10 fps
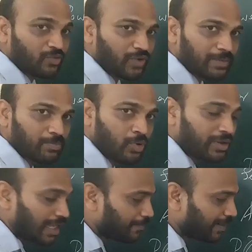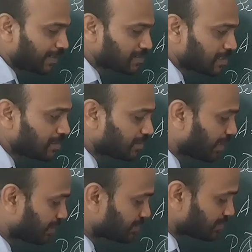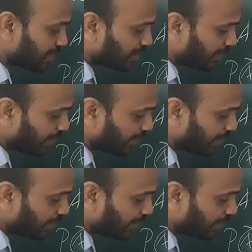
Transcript: Then one more element is there, that set